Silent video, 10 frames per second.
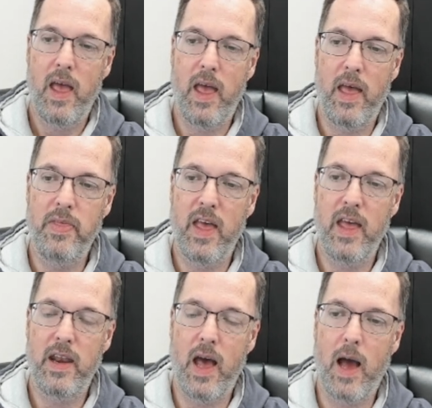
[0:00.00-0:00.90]
and
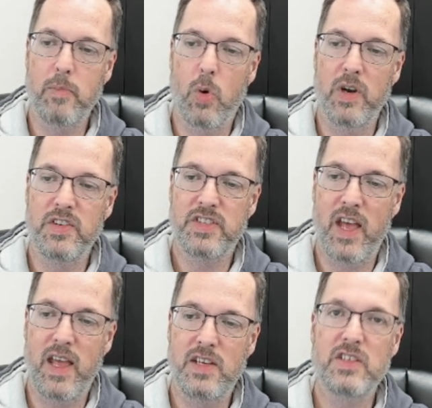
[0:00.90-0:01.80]
then I'm going to
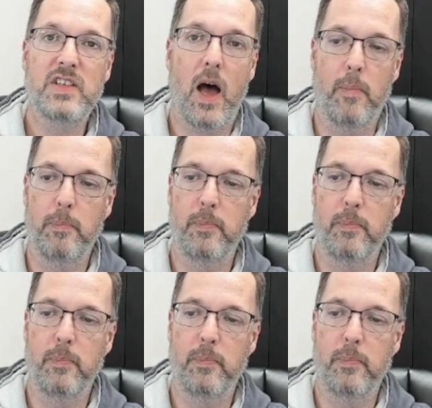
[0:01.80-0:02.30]
say sum,